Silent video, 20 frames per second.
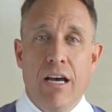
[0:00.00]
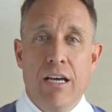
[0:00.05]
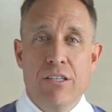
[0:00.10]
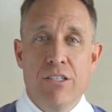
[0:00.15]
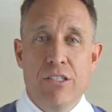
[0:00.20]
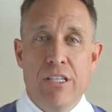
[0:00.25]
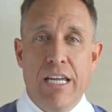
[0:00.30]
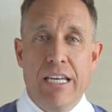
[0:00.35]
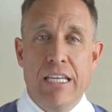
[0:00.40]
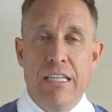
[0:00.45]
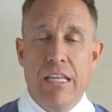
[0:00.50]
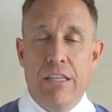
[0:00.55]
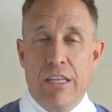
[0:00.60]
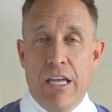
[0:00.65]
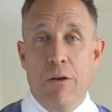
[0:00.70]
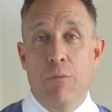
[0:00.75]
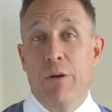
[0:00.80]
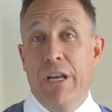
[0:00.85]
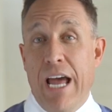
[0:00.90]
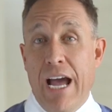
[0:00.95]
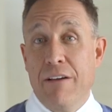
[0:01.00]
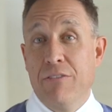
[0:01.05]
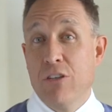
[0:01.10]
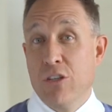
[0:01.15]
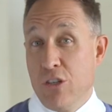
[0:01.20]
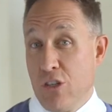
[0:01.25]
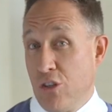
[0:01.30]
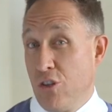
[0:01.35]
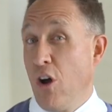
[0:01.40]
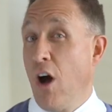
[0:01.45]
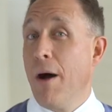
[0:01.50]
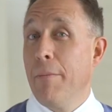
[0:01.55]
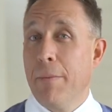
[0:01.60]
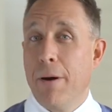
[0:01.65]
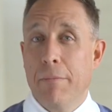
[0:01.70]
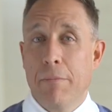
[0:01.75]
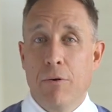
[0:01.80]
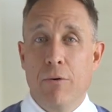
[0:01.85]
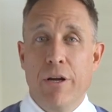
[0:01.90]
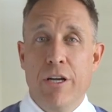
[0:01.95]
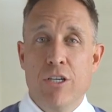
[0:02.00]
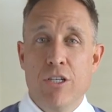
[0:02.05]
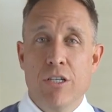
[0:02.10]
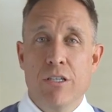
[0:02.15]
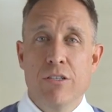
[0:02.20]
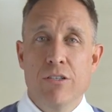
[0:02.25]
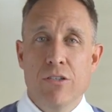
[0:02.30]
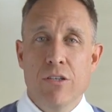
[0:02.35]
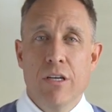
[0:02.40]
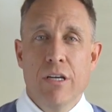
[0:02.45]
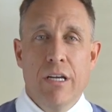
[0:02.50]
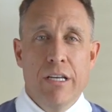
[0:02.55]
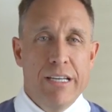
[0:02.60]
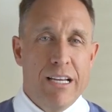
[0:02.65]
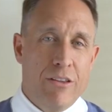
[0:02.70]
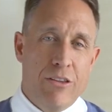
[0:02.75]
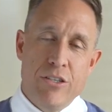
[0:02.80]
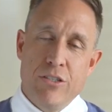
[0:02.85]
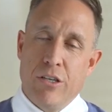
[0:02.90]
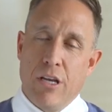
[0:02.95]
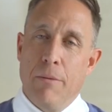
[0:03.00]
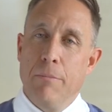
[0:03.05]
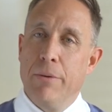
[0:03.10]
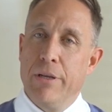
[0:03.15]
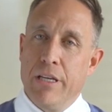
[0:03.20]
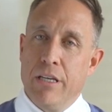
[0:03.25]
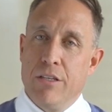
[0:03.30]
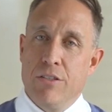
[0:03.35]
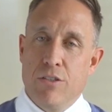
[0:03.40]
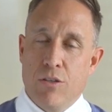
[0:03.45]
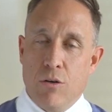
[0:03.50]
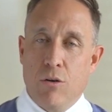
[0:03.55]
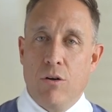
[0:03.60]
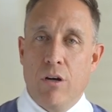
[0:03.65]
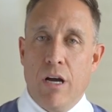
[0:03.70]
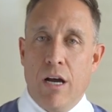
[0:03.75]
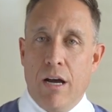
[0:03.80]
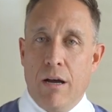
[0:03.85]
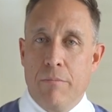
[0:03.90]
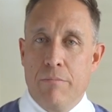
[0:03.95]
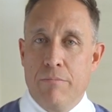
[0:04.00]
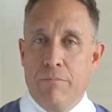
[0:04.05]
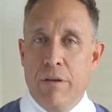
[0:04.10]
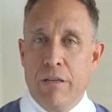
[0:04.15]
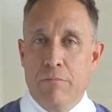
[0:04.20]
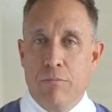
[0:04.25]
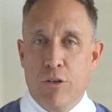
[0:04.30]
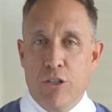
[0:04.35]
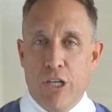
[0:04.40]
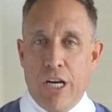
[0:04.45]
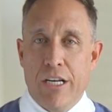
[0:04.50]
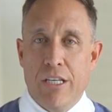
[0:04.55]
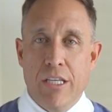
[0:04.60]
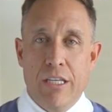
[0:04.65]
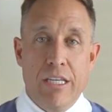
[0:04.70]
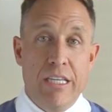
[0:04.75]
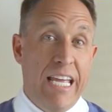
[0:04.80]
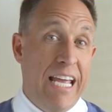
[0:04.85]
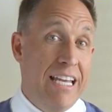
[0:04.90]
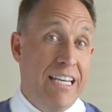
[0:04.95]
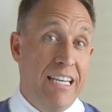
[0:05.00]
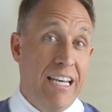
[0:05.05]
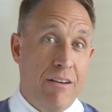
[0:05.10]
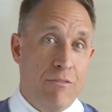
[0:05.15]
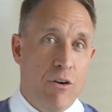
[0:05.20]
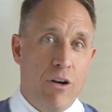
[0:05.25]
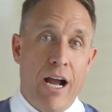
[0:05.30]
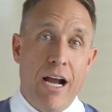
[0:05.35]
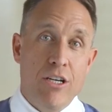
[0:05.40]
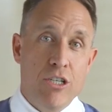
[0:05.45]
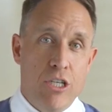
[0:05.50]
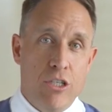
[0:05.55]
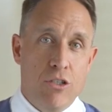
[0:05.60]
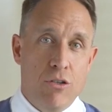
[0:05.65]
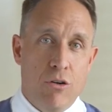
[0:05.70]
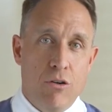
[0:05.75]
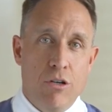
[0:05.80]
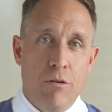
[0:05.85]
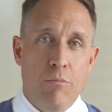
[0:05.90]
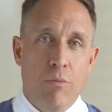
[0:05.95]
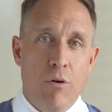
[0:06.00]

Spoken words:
Stating that they would have to stop operations. Now, this company has been projected that they had never actually turned a